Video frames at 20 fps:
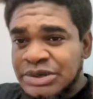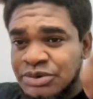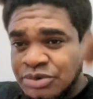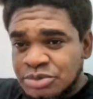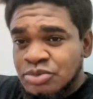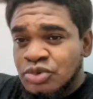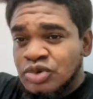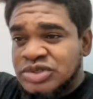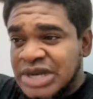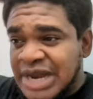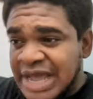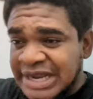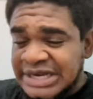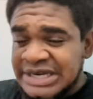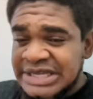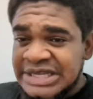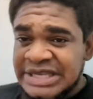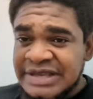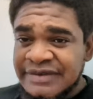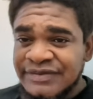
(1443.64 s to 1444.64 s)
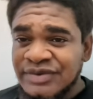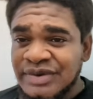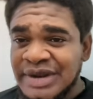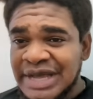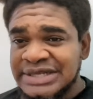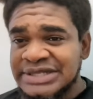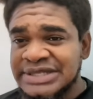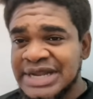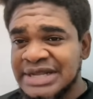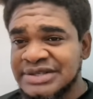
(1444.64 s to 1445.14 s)
will most likely give you
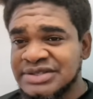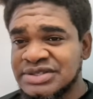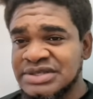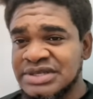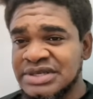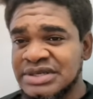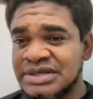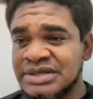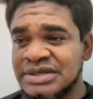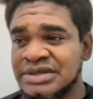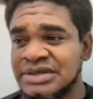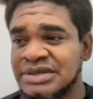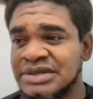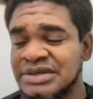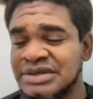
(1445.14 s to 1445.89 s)
that that seal